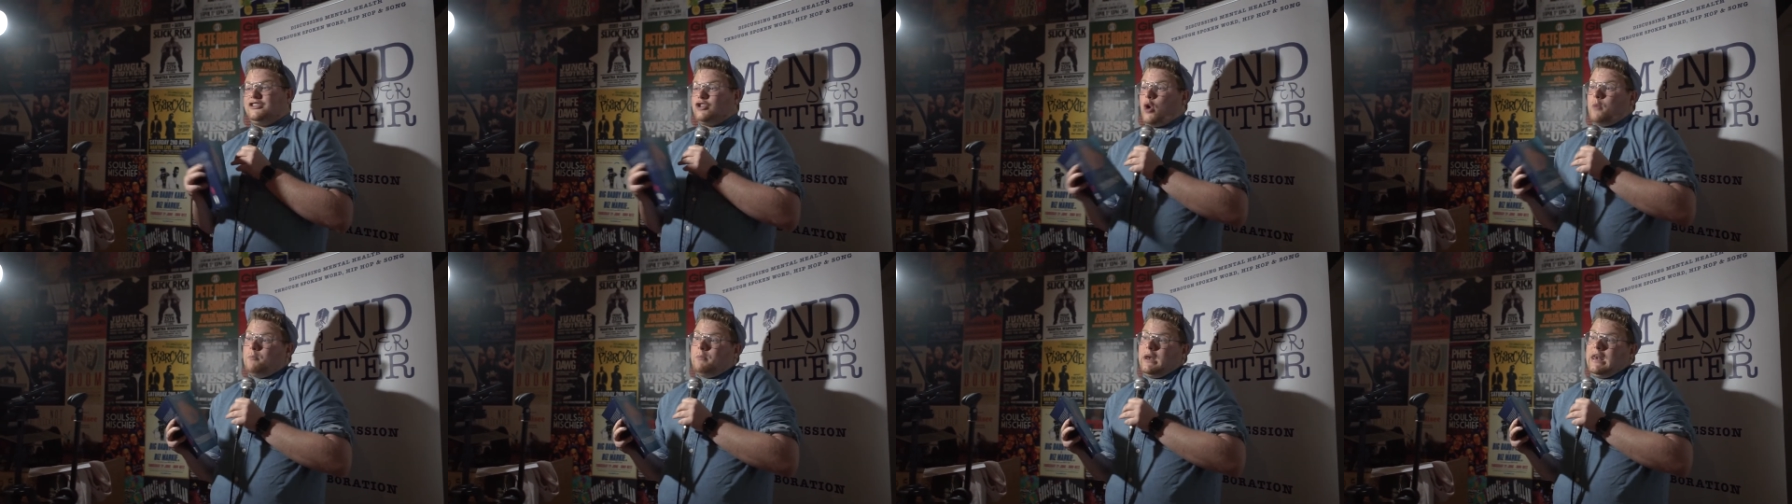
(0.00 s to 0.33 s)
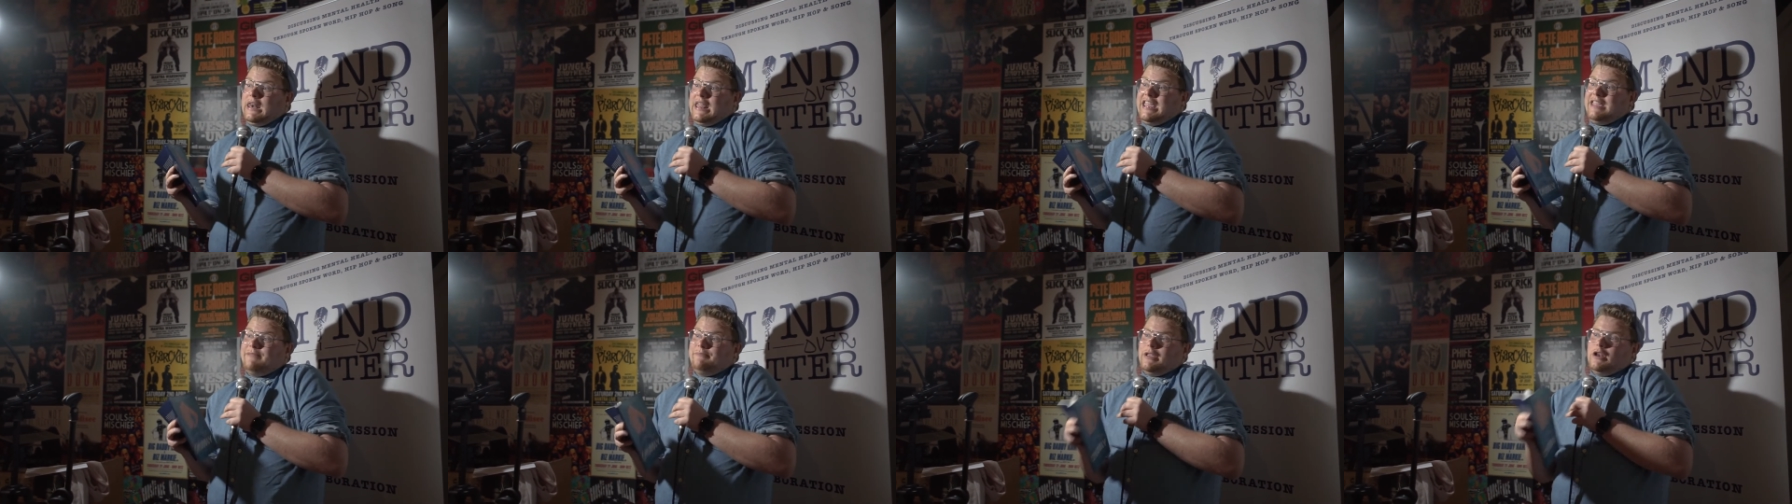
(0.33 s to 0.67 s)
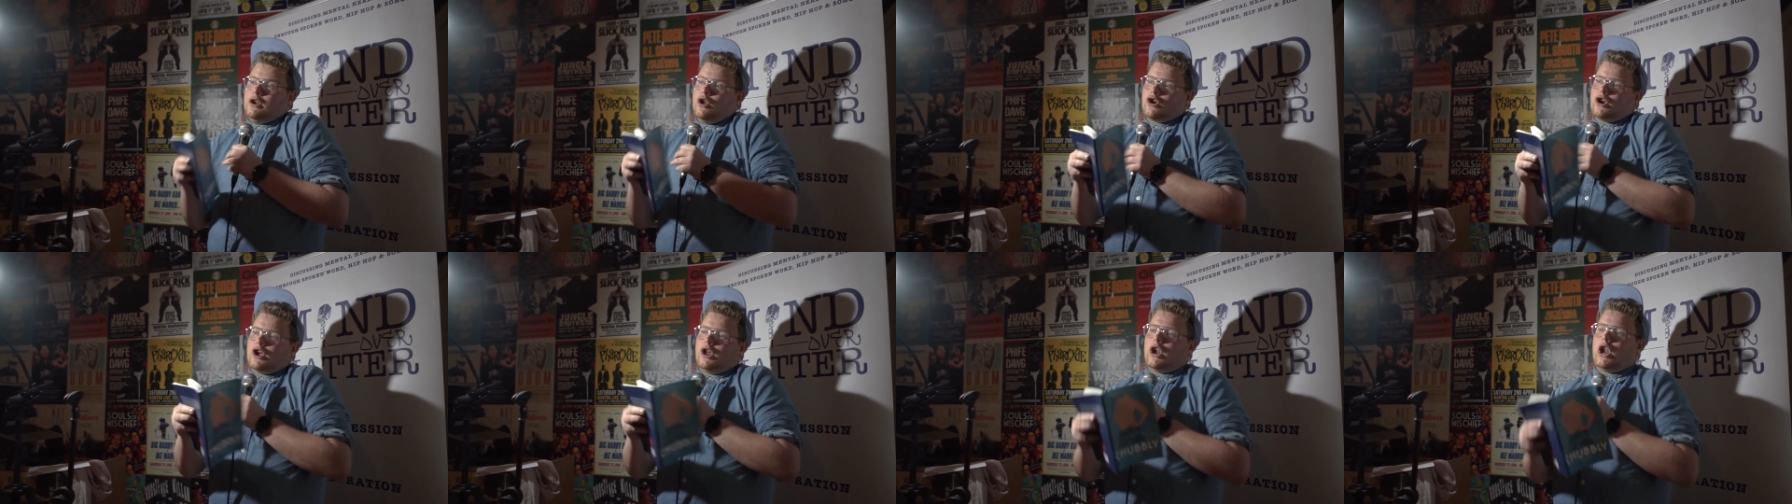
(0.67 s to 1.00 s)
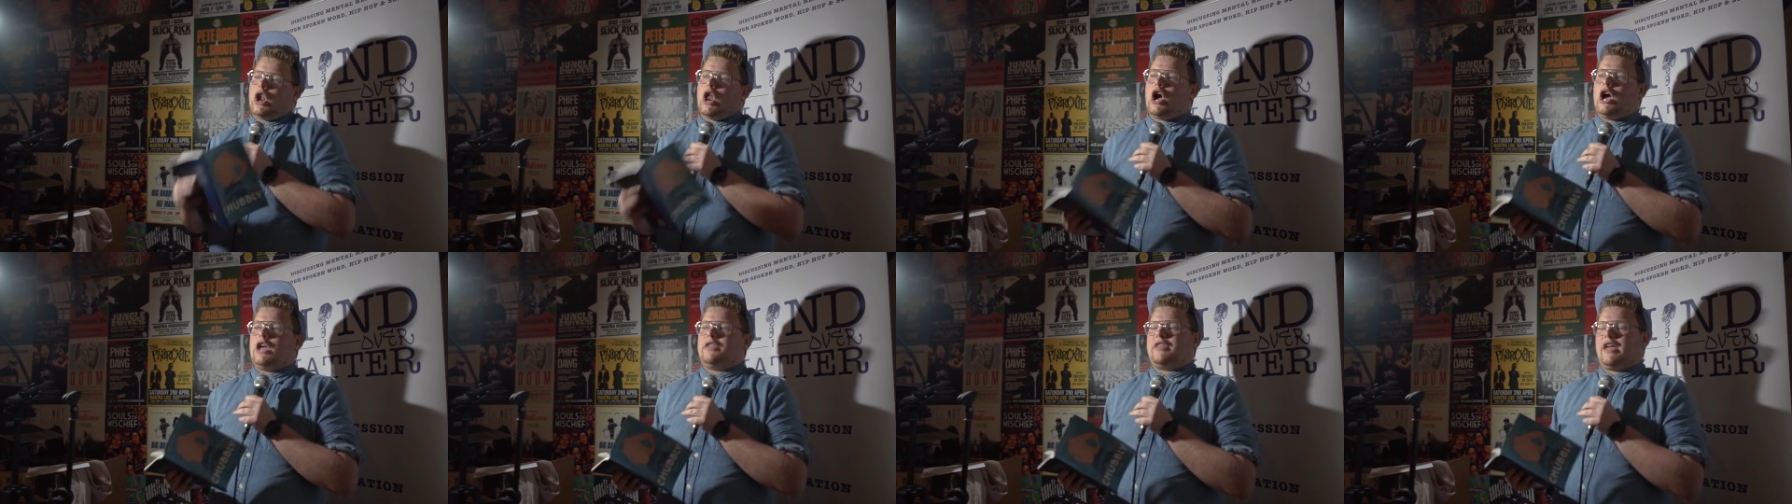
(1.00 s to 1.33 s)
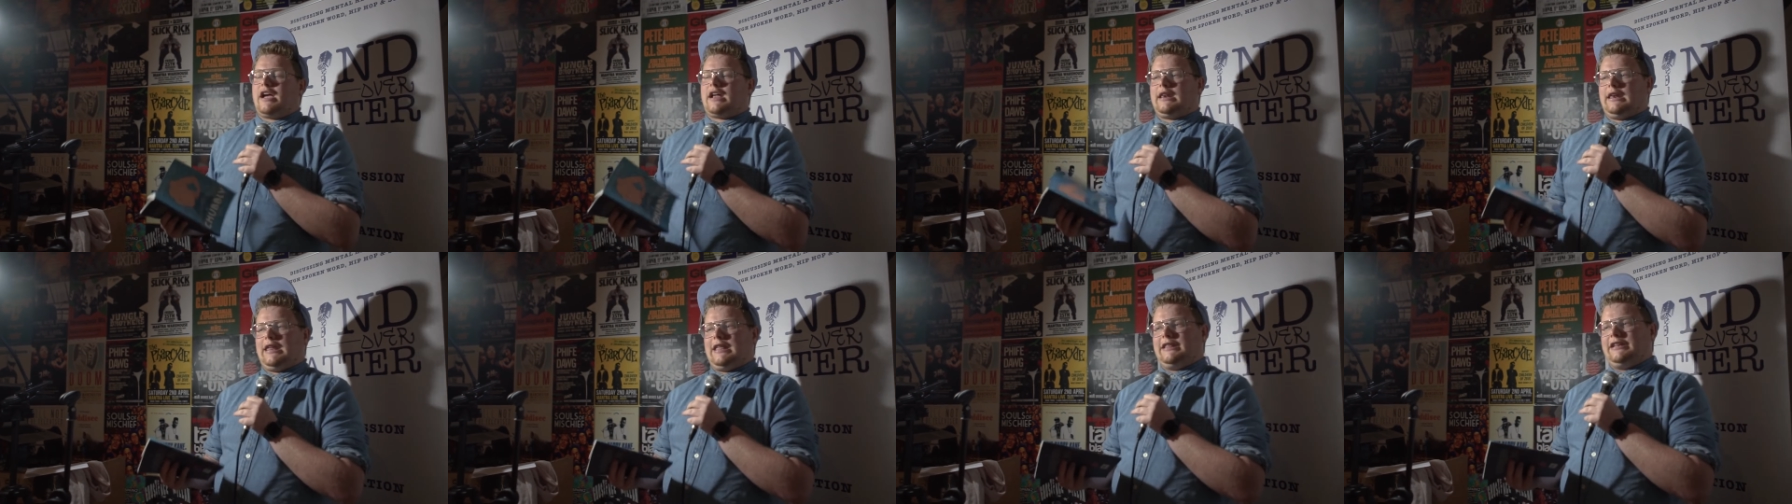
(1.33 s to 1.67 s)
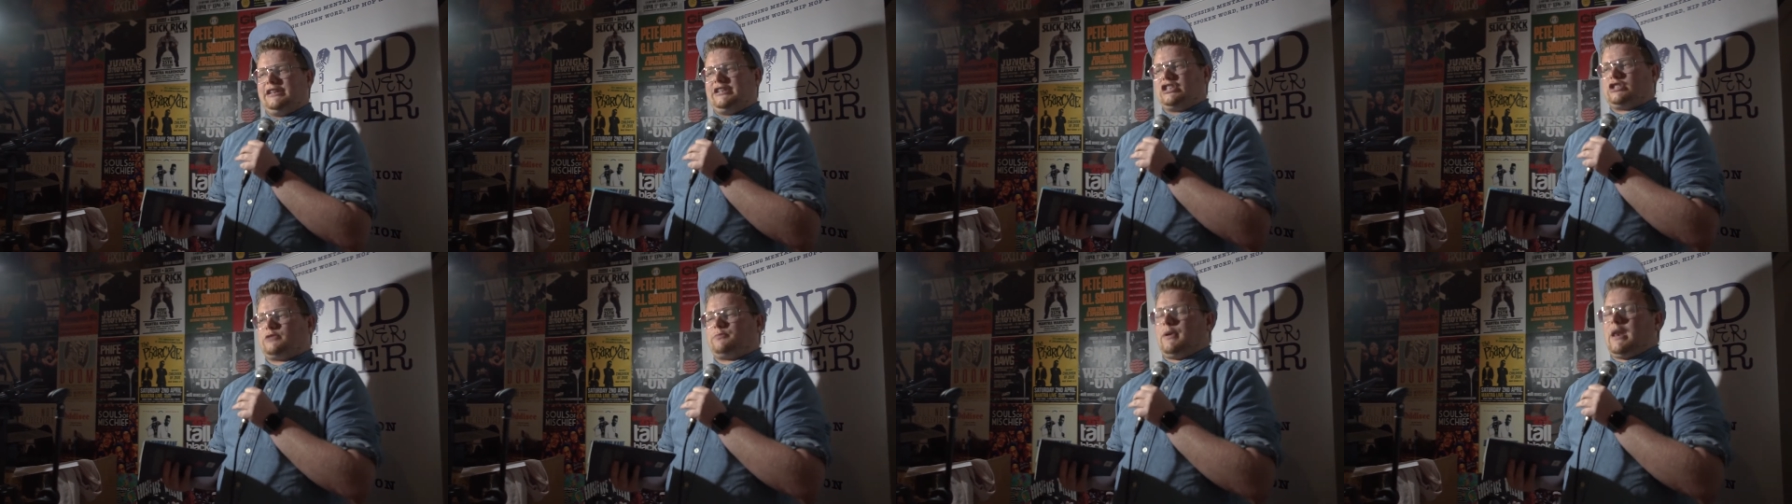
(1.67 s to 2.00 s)
Don't believe me, look online, they're clearly
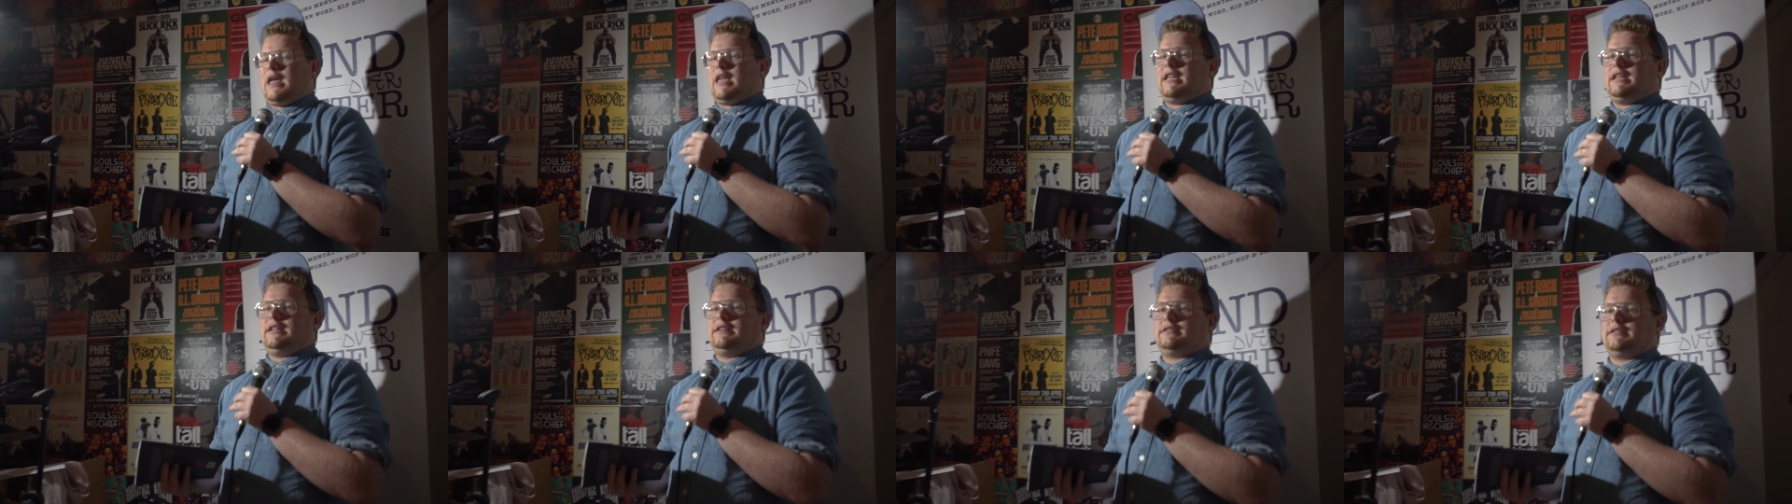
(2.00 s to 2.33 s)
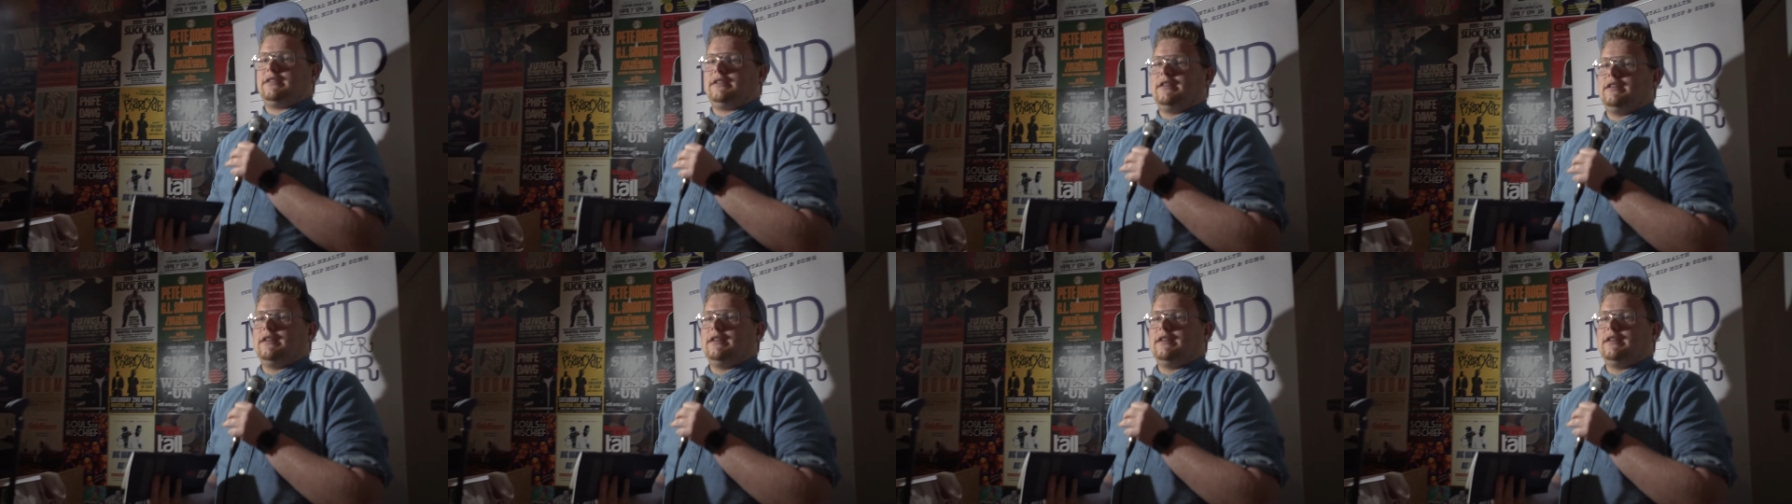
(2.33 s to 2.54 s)
displayed.